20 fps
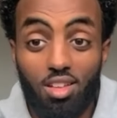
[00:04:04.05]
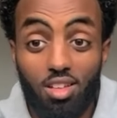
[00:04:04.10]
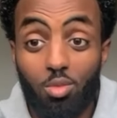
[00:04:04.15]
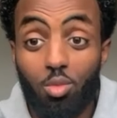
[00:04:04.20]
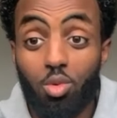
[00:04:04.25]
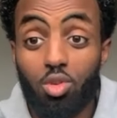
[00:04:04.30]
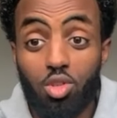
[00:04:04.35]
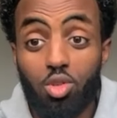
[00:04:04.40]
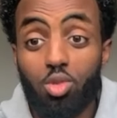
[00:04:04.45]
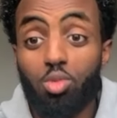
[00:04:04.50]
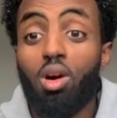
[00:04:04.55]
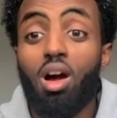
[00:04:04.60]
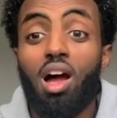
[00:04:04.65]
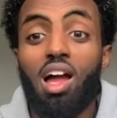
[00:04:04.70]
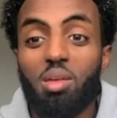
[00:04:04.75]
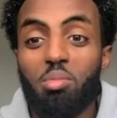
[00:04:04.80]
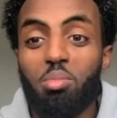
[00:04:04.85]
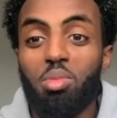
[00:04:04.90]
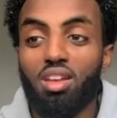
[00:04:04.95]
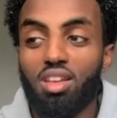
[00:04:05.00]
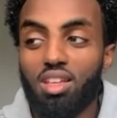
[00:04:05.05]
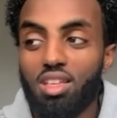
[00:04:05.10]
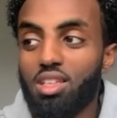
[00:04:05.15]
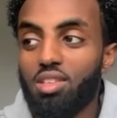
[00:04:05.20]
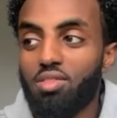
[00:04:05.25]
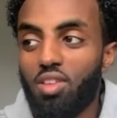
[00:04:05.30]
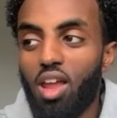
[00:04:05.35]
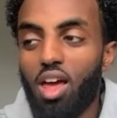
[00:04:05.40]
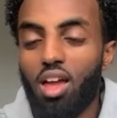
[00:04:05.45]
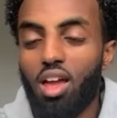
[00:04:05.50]
which is why I
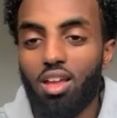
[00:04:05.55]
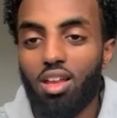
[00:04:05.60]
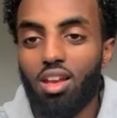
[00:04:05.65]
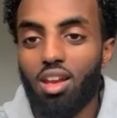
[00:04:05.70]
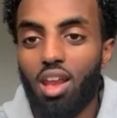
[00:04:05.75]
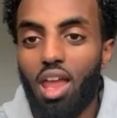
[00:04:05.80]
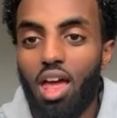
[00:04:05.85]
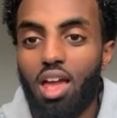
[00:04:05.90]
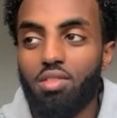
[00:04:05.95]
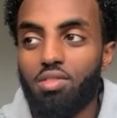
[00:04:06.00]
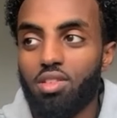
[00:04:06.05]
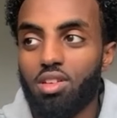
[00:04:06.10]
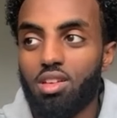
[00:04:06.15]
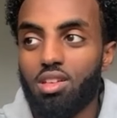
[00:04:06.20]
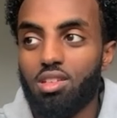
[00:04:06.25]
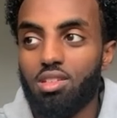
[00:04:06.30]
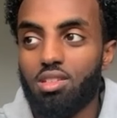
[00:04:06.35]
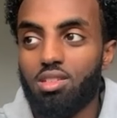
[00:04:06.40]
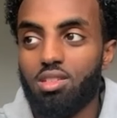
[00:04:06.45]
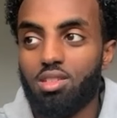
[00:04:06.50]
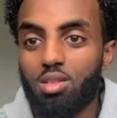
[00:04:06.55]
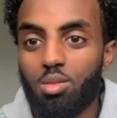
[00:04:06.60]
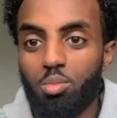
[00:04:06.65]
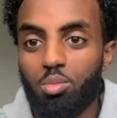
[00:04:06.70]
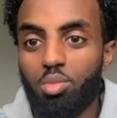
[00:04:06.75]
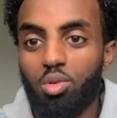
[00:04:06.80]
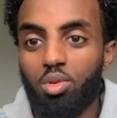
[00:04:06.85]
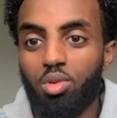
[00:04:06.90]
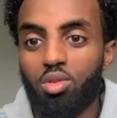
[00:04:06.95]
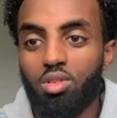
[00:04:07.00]
believe like life is
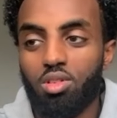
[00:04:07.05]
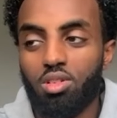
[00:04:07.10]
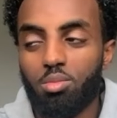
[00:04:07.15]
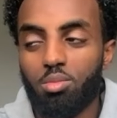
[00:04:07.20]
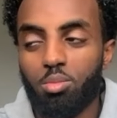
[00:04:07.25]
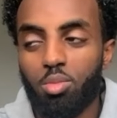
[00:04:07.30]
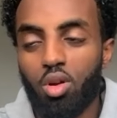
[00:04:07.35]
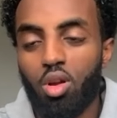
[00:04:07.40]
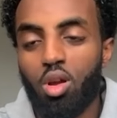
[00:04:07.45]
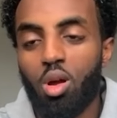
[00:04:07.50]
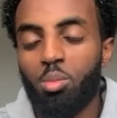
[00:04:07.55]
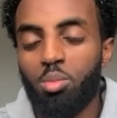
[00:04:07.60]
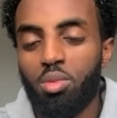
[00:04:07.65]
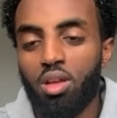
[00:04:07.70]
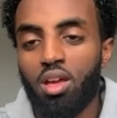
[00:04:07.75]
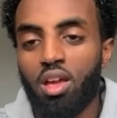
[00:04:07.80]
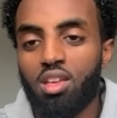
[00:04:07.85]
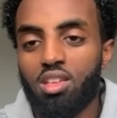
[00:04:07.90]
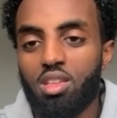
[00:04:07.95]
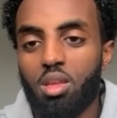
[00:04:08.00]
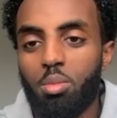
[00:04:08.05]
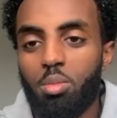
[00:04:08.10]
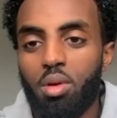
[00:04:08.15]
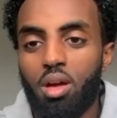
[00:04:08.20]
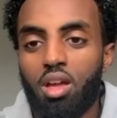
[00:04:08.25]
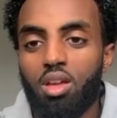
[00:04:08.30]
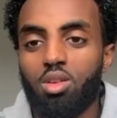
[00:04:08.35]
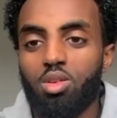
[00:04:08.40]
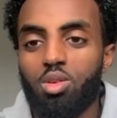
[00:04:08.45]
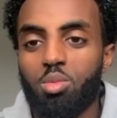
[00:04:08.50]
simple but complicated
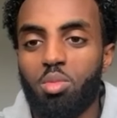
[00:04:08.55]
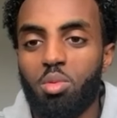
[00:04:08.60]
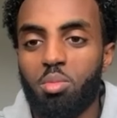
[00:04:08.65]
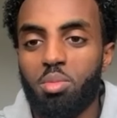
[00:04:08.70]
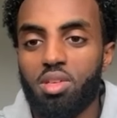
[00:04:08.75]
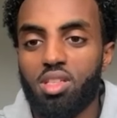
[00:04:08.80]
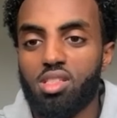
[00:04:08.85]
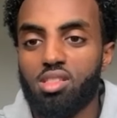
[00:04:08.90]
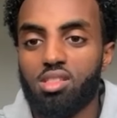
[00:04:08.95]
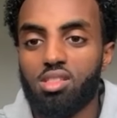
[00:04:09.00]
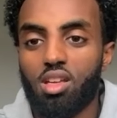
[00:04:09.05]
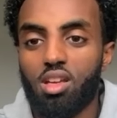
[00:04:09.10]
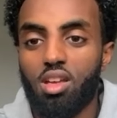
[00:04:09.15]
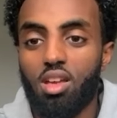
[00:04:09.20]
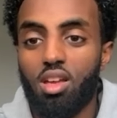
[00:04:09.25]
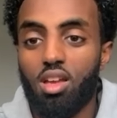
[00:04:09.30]
by human beings.